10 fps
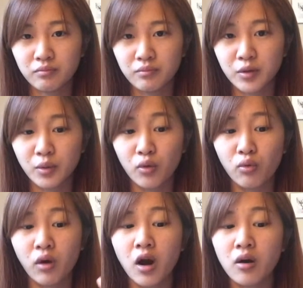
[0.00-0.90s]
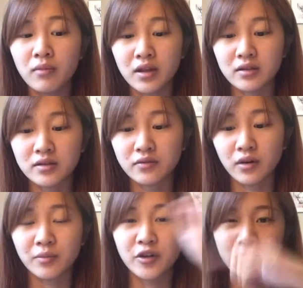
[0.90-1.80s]
people who are homeless
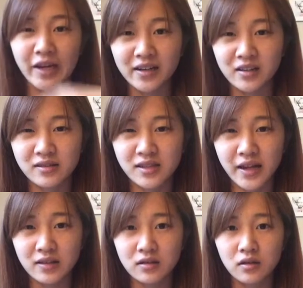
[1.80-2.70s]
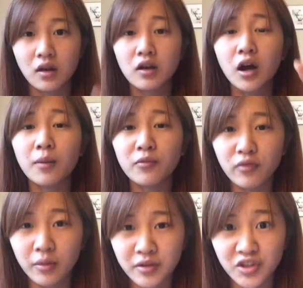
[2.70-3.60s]
from the United States come
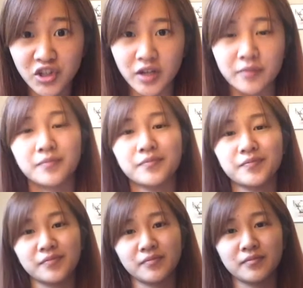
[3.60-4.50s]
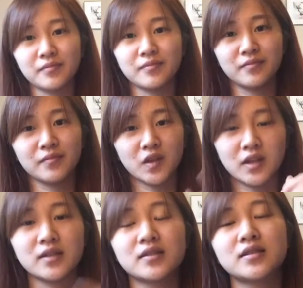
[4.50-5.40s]
from Michigan.
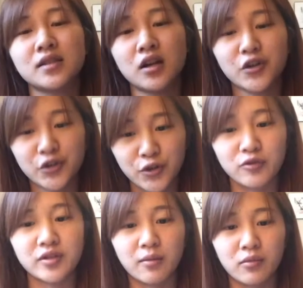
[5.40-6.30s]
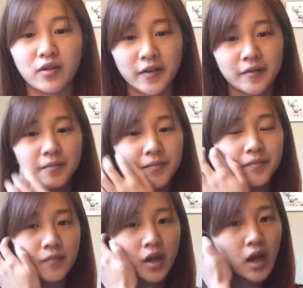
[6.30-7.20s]
It's a huge number, right?
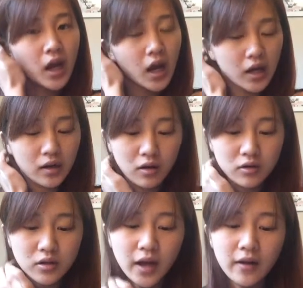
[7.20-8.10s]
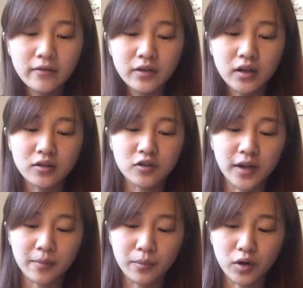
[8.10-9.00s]
And also I have another
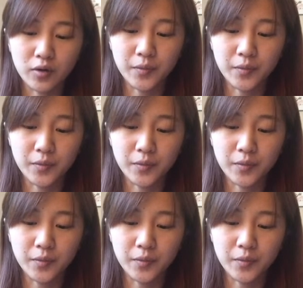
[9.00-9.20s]
number.